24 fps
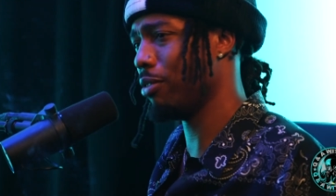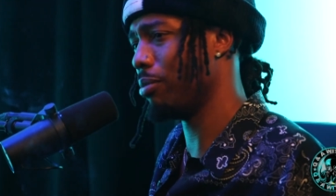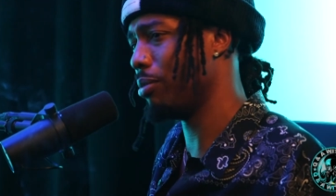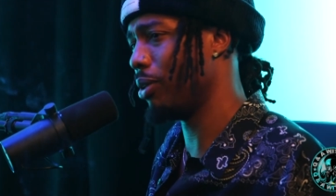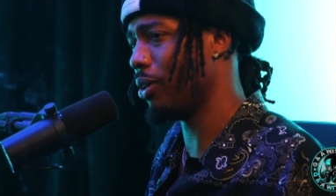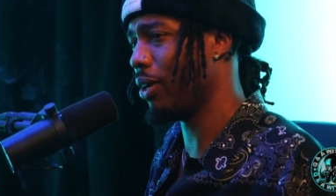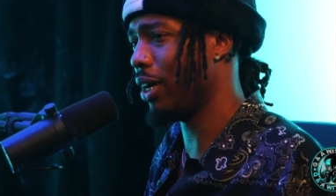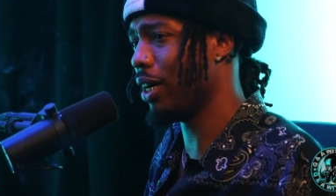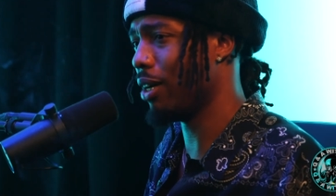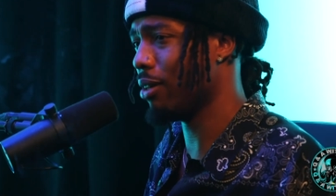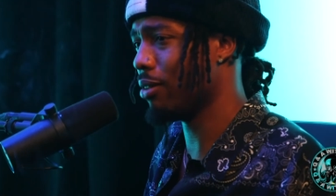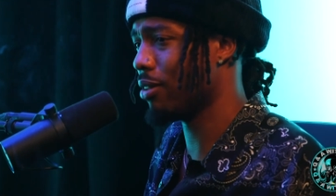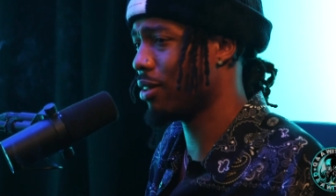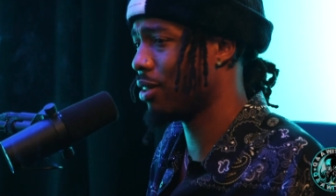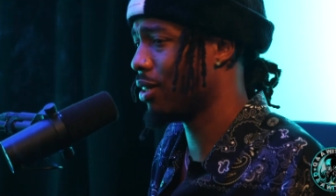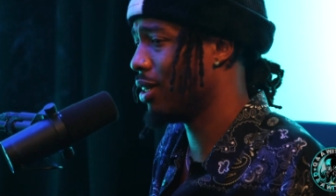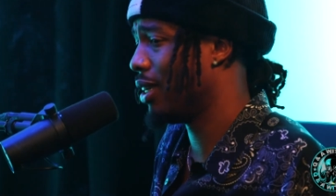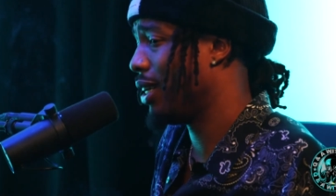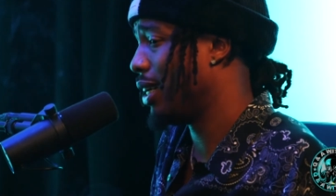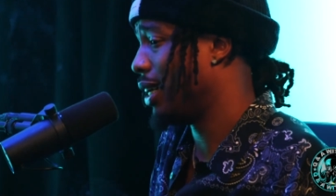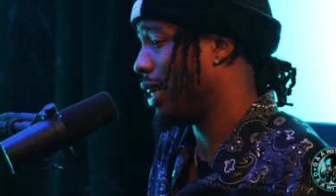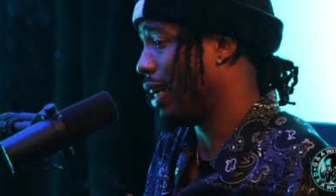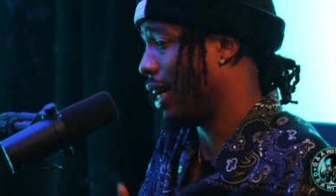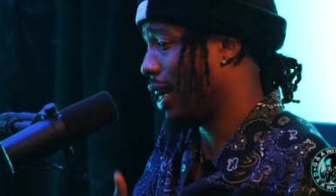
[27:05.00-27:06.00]
from your house.
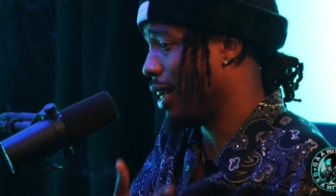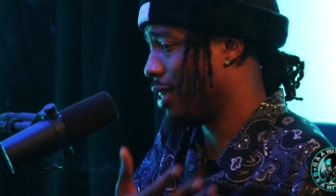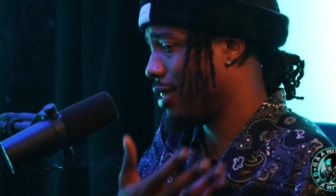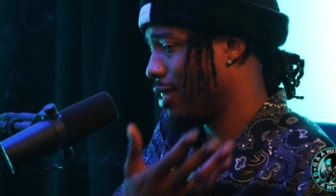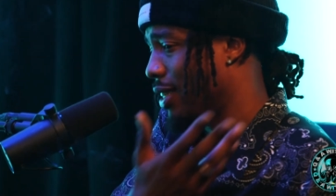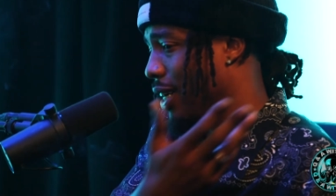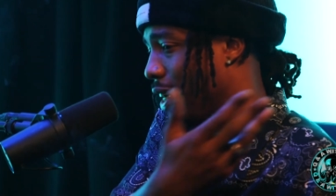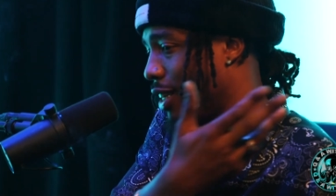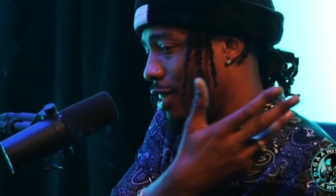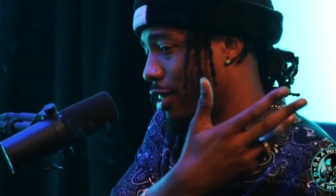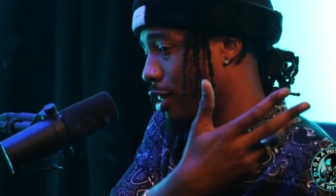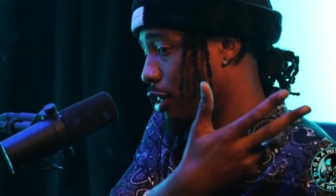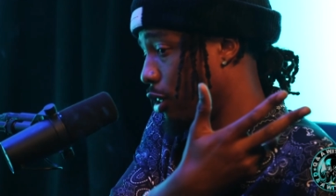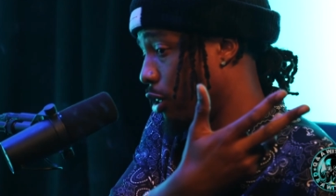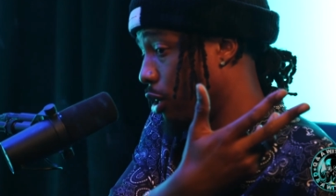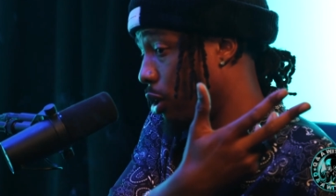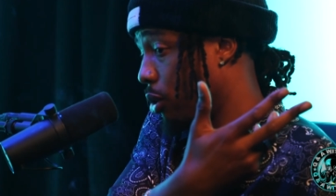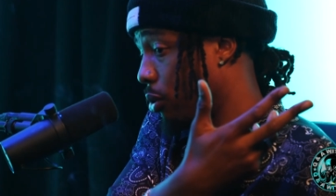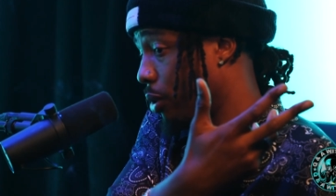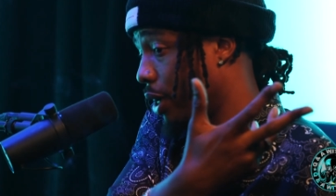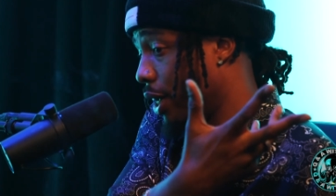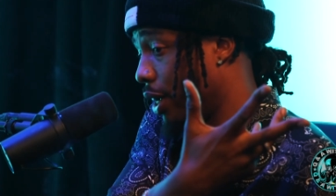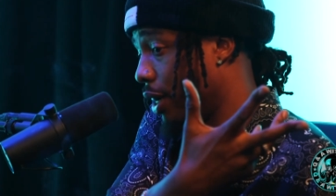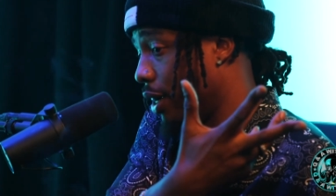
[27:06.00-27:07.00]
I decided to
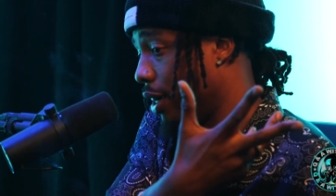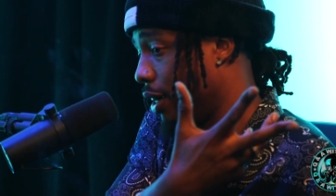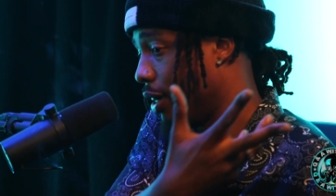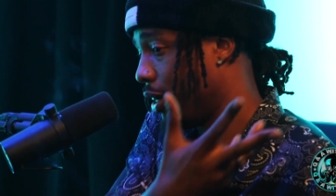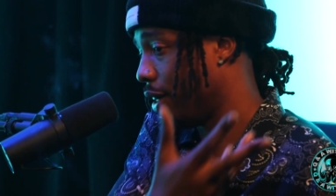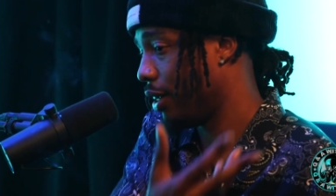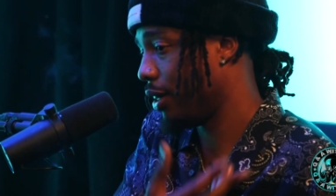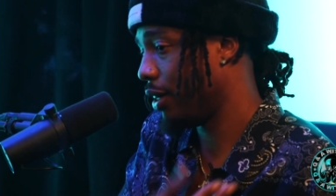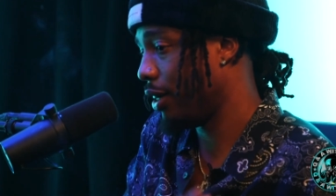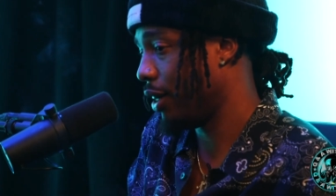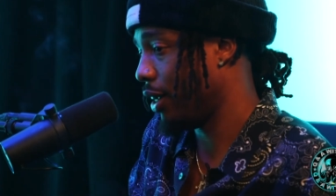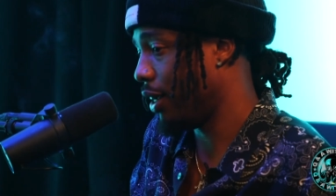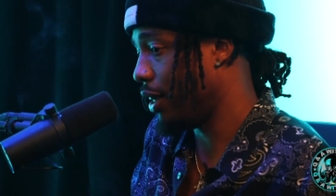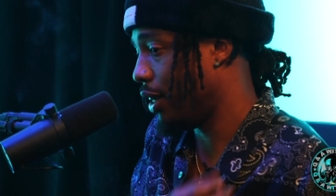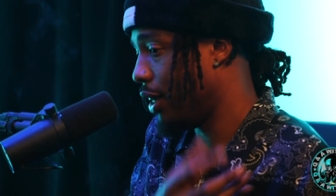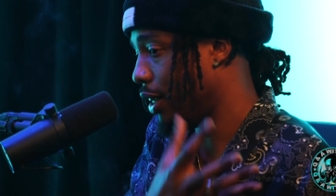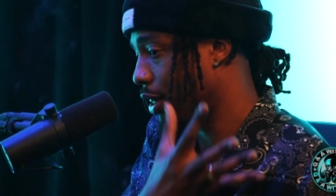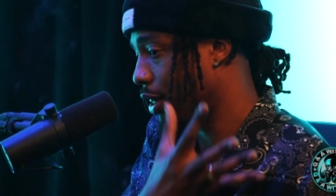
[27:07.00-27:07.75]
go there and